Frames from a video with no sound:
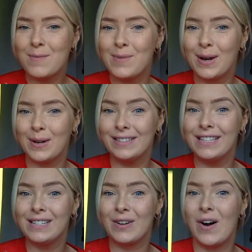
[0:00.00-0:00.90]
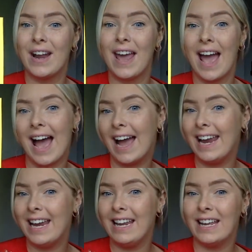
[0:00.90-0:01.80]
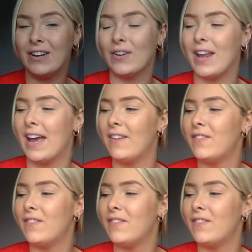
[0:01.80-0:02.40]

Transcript: because it's got an alien on it.